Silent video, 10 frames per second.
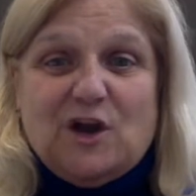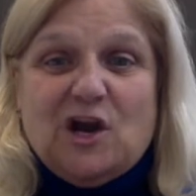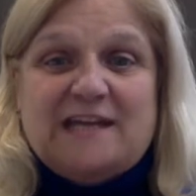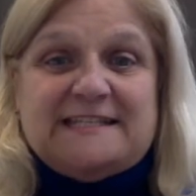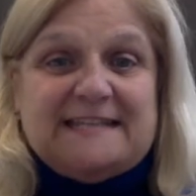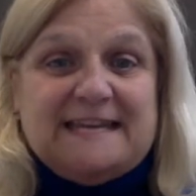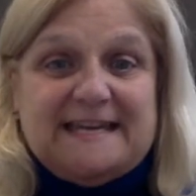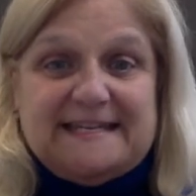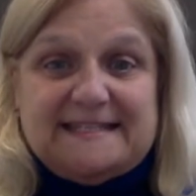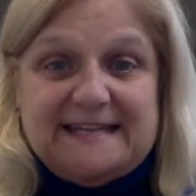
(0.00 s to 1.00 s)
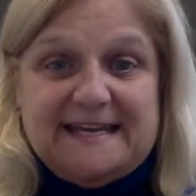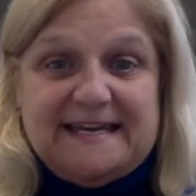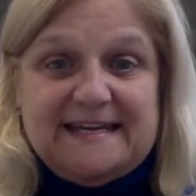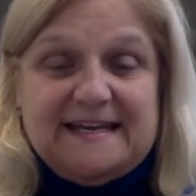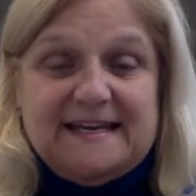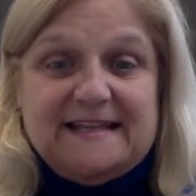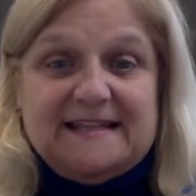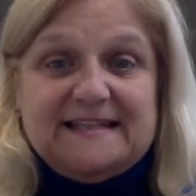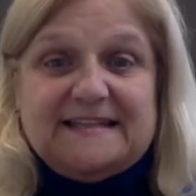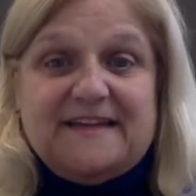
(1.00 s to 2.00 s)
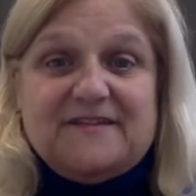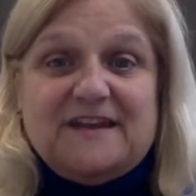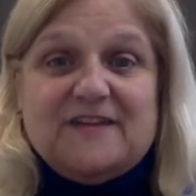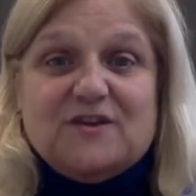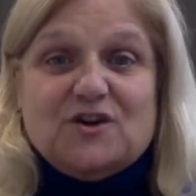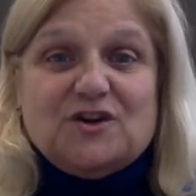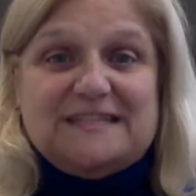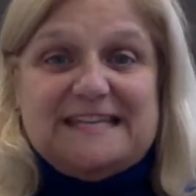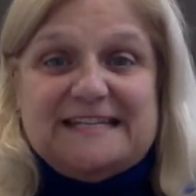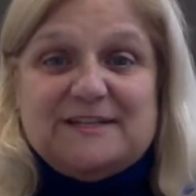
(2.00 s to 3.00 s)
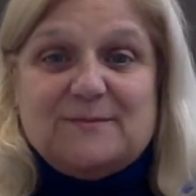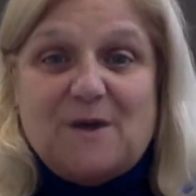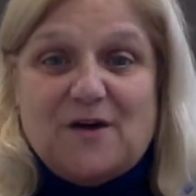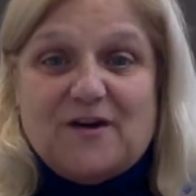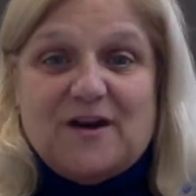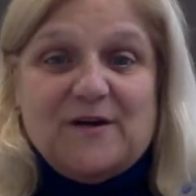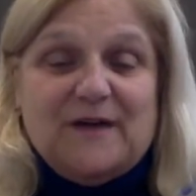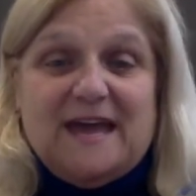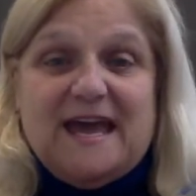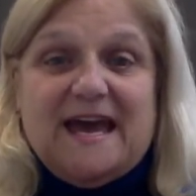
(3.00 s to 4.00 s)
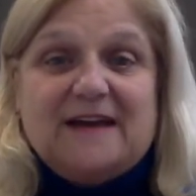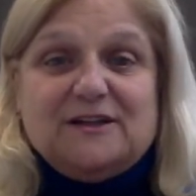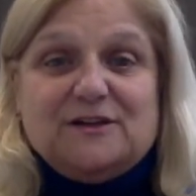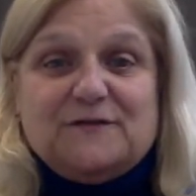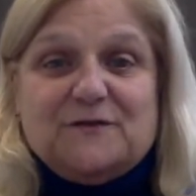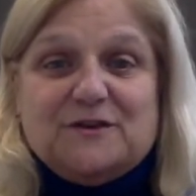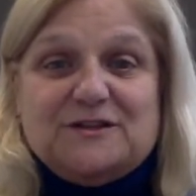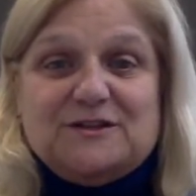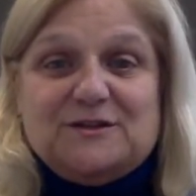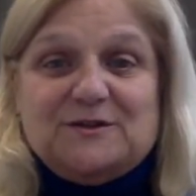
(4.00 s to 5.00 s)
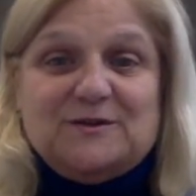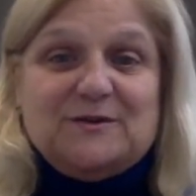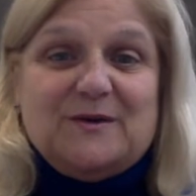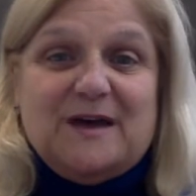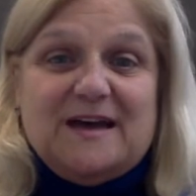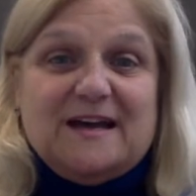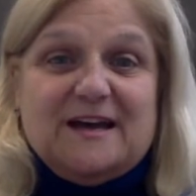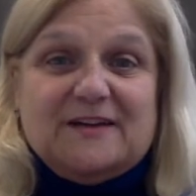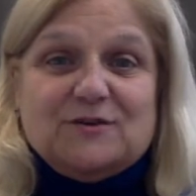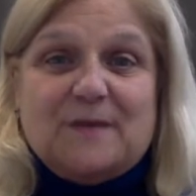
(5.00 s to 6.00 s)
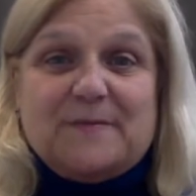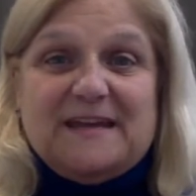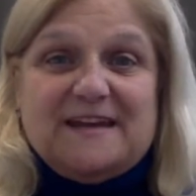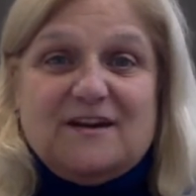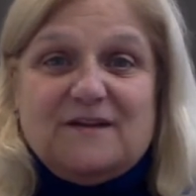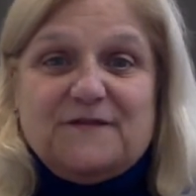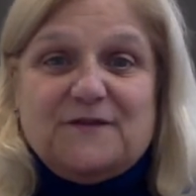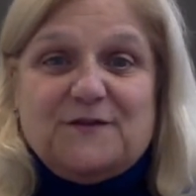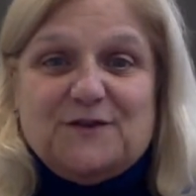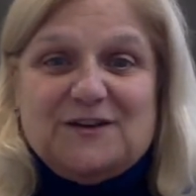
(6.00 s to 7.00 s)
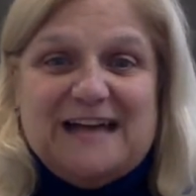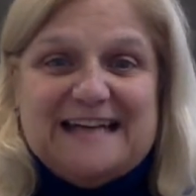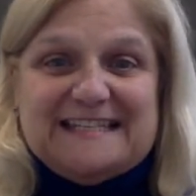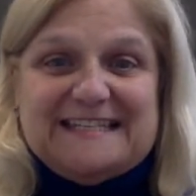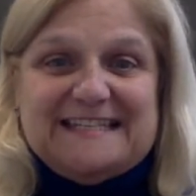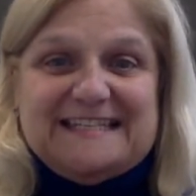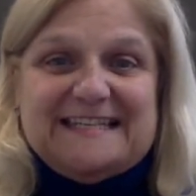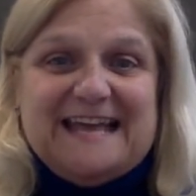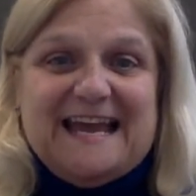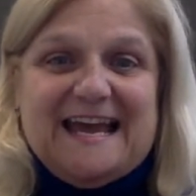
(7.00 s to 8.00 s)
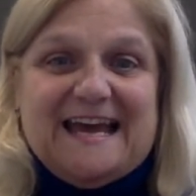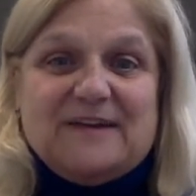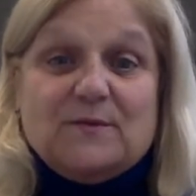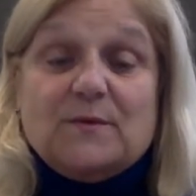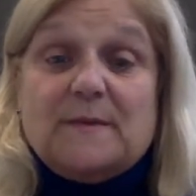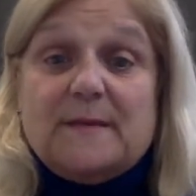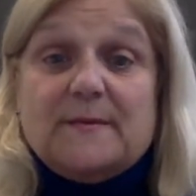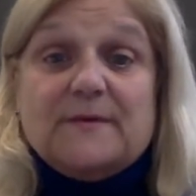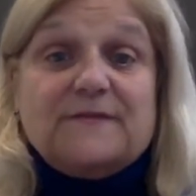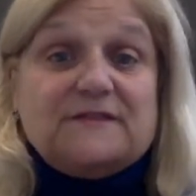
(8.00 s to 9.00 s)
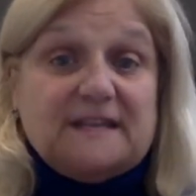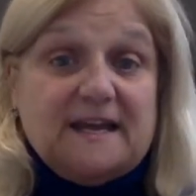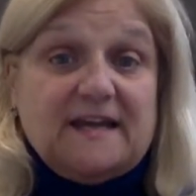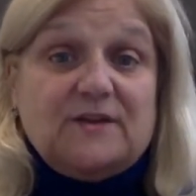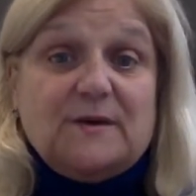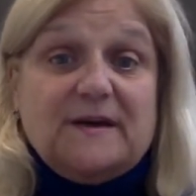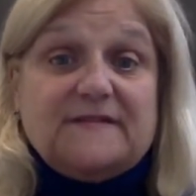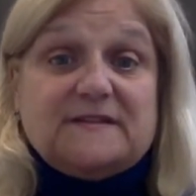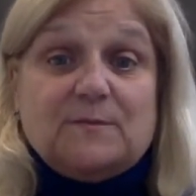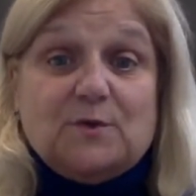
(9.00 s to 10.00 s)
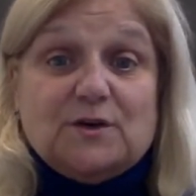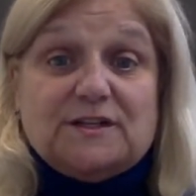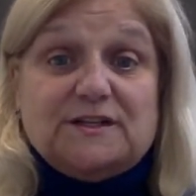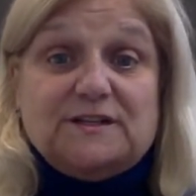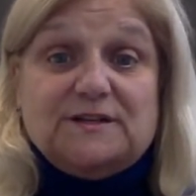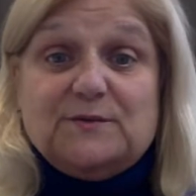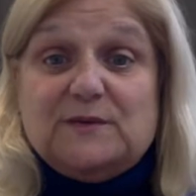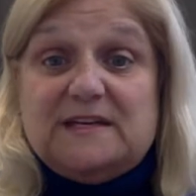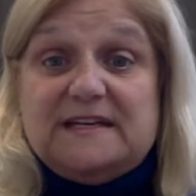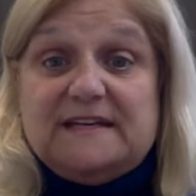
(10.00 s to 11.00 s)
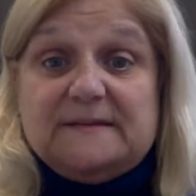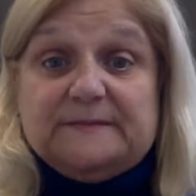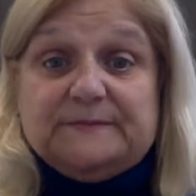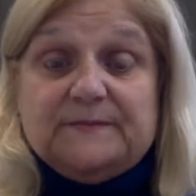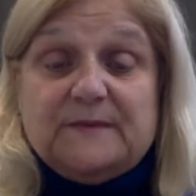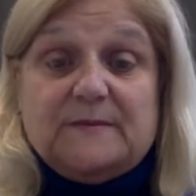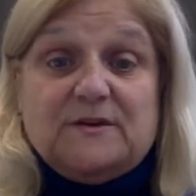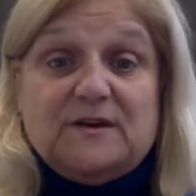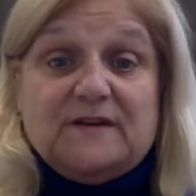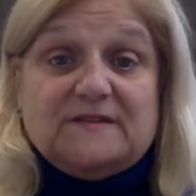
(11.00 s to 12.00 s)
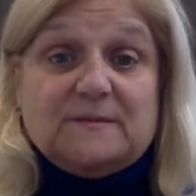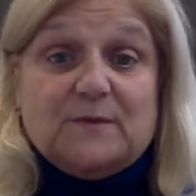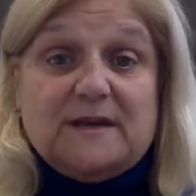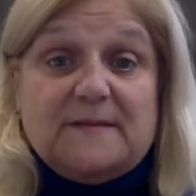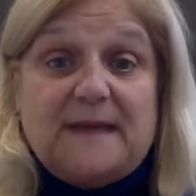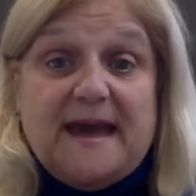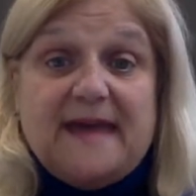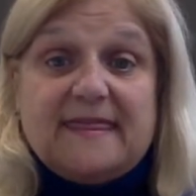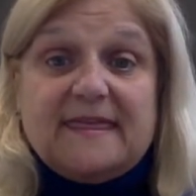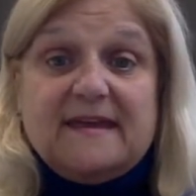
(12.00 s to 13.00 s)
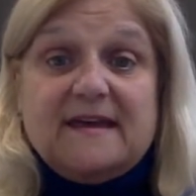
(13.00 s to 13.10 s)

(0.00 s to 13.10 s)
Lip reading: a great day today. Let's have another good day tomorrow. Look forward to dropping in on a few of your classes. And remember, if tonight you have some work to do, reading, maybe you have some ready math,